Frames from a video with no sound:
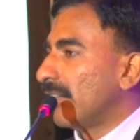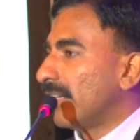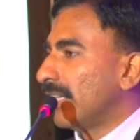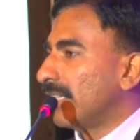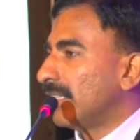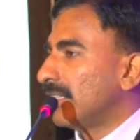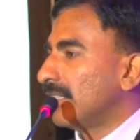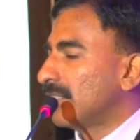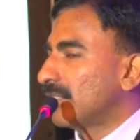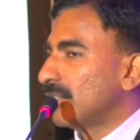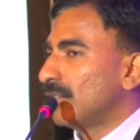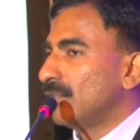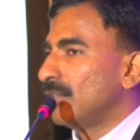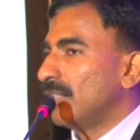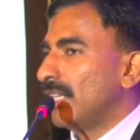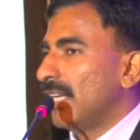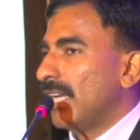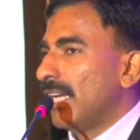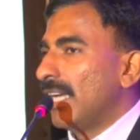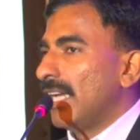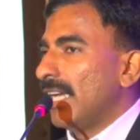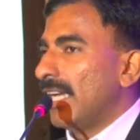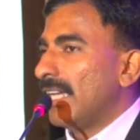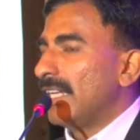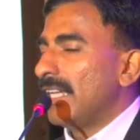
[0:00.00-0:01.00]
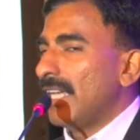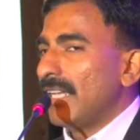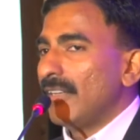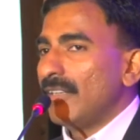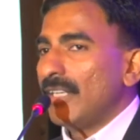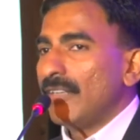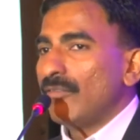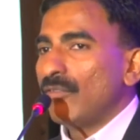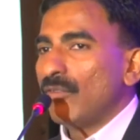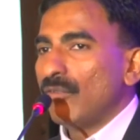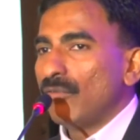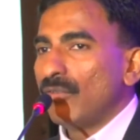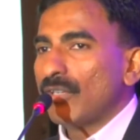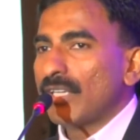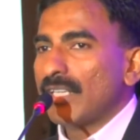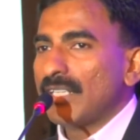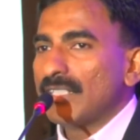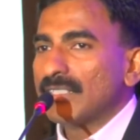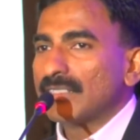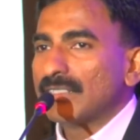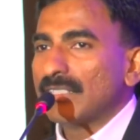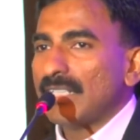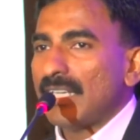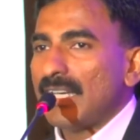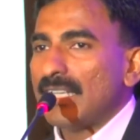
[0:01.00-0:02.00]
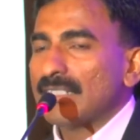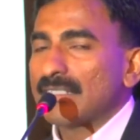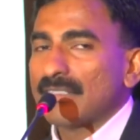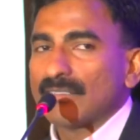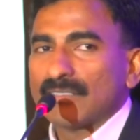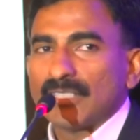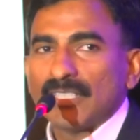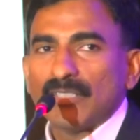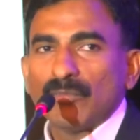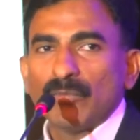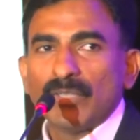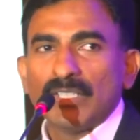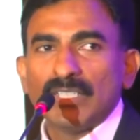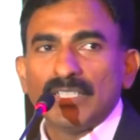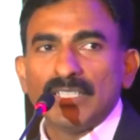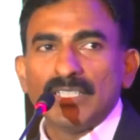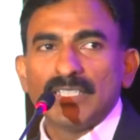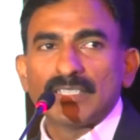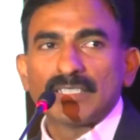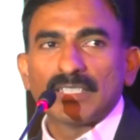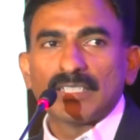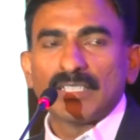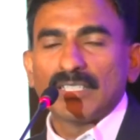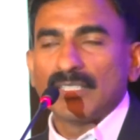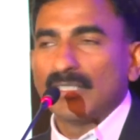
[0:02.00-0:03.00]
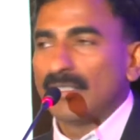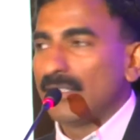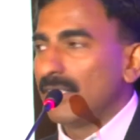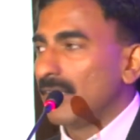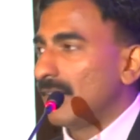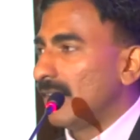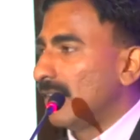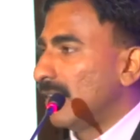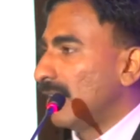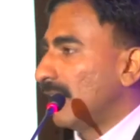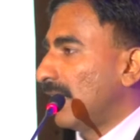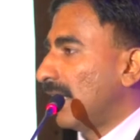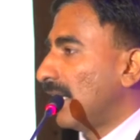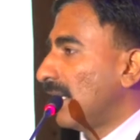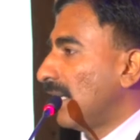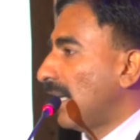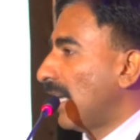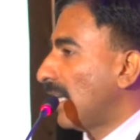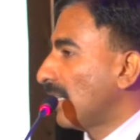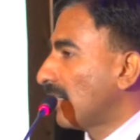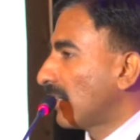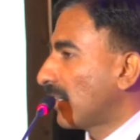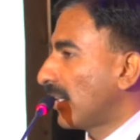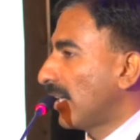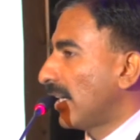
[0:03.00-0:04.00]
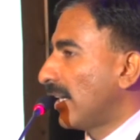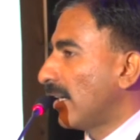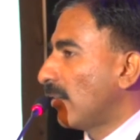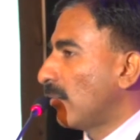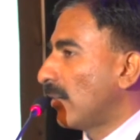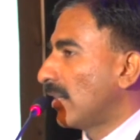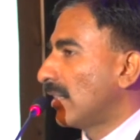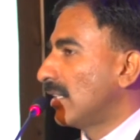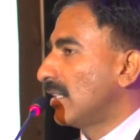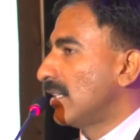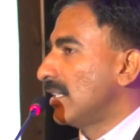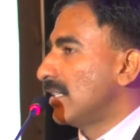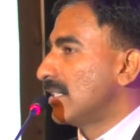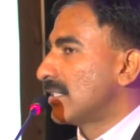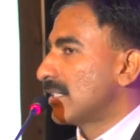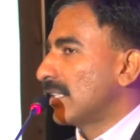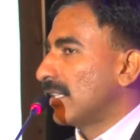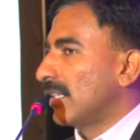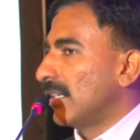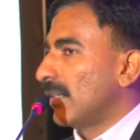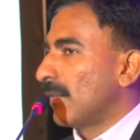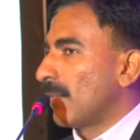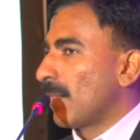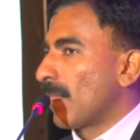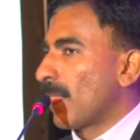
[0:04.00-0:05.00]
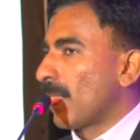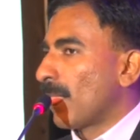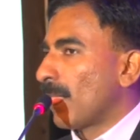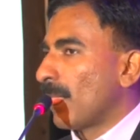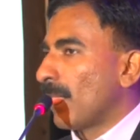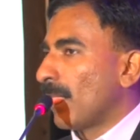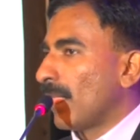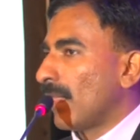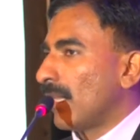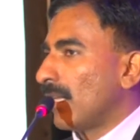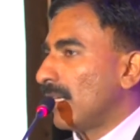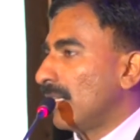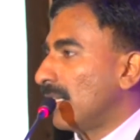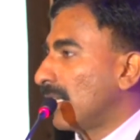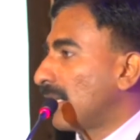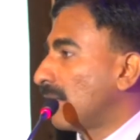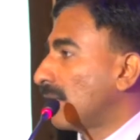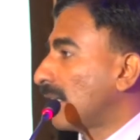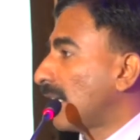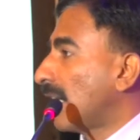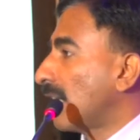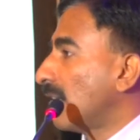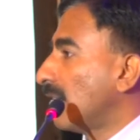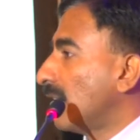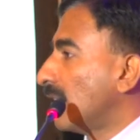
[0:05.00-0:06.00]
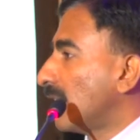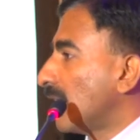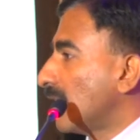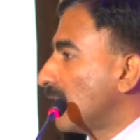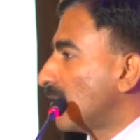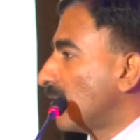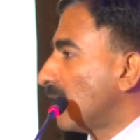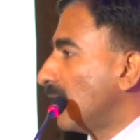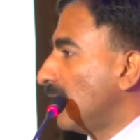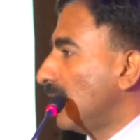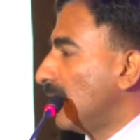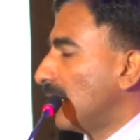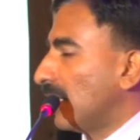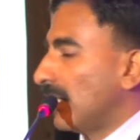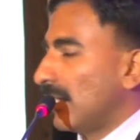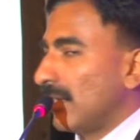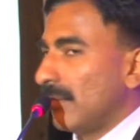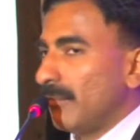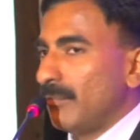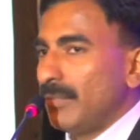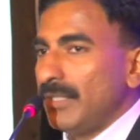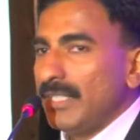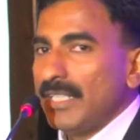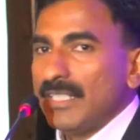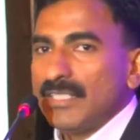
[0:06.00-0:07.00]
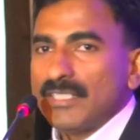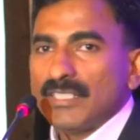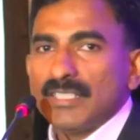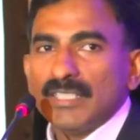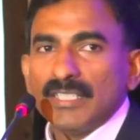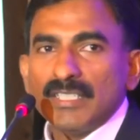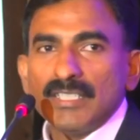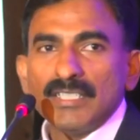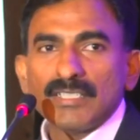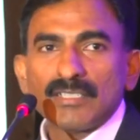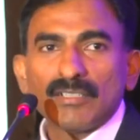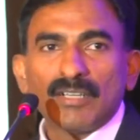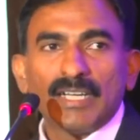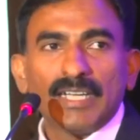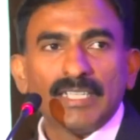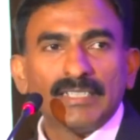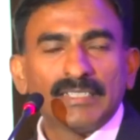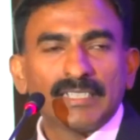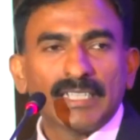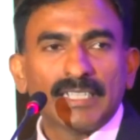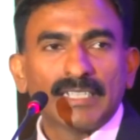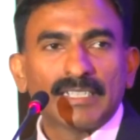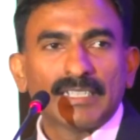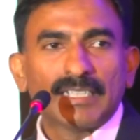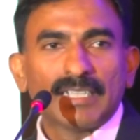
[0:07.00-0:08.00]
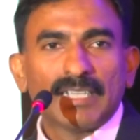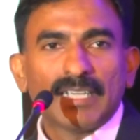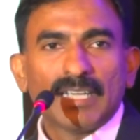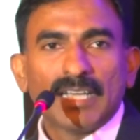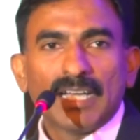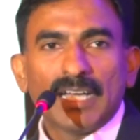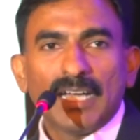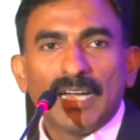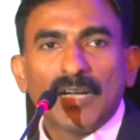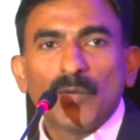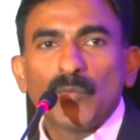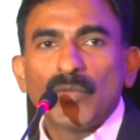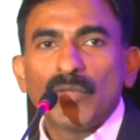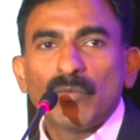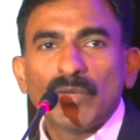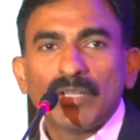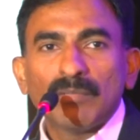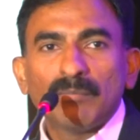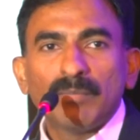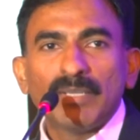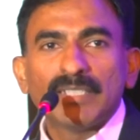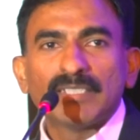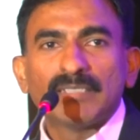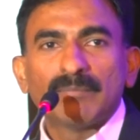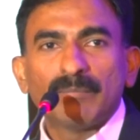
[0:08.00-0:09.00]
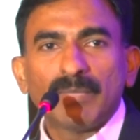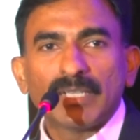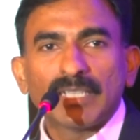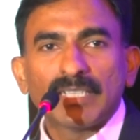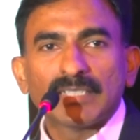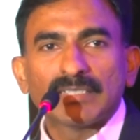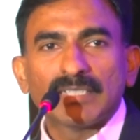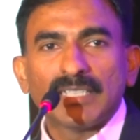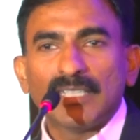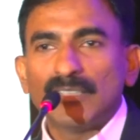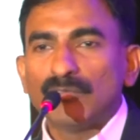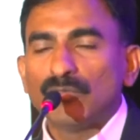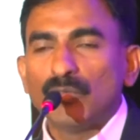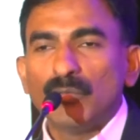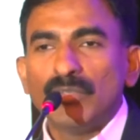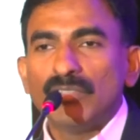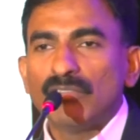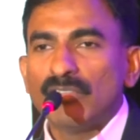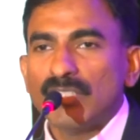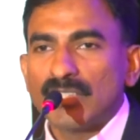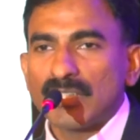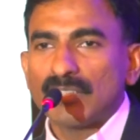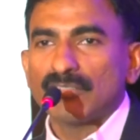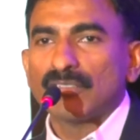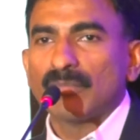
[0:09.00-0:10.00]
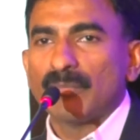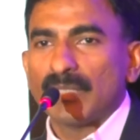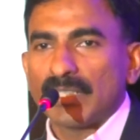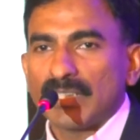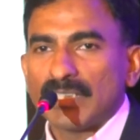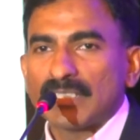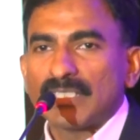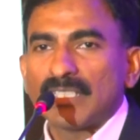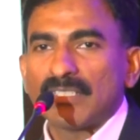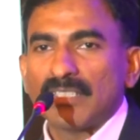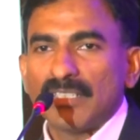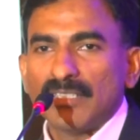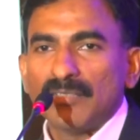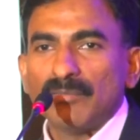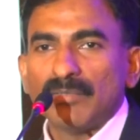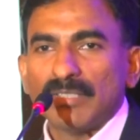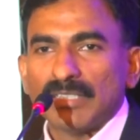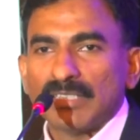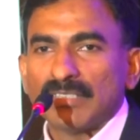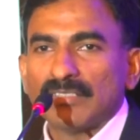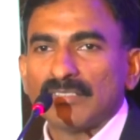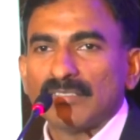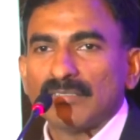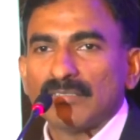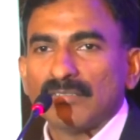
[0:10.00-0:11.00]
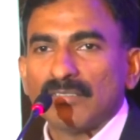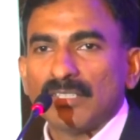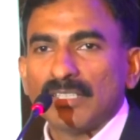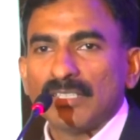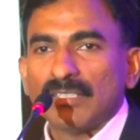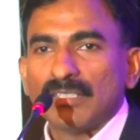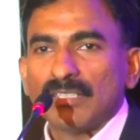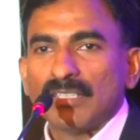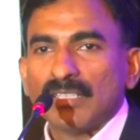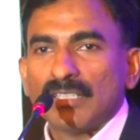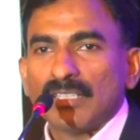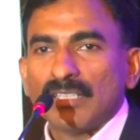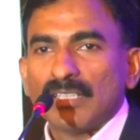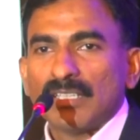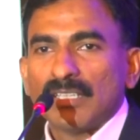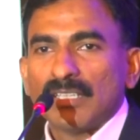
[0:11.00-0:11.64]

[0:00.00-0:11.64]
right? So, and if you look at us, ask ourselves whether it's healthcare, whether it's the kind of industry P&G is or high-tech, are we well placed in Pakistan? How do we reach out to Pakistan anyway, right?